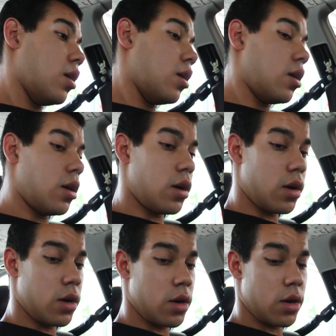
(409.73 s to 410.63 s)

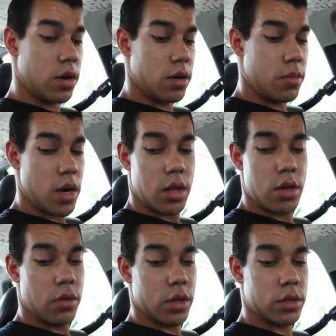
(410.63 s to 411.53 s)
Oh, Miley,
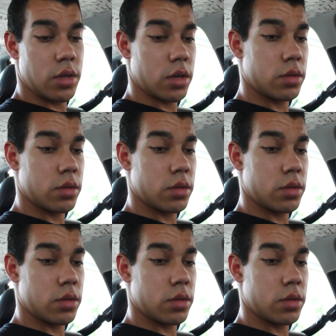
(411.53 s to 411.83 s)
you really suck